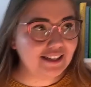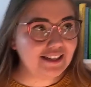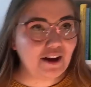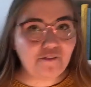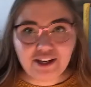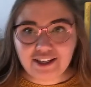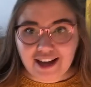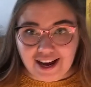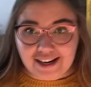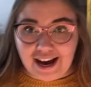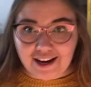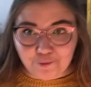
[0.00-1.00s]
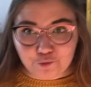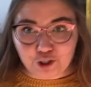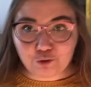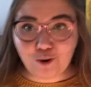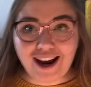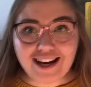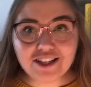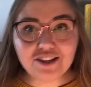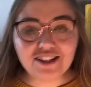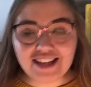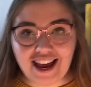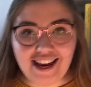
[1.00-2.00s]
7 that I'm required to
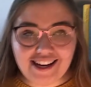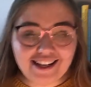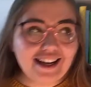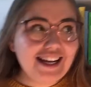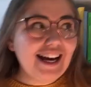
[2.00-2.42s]
take.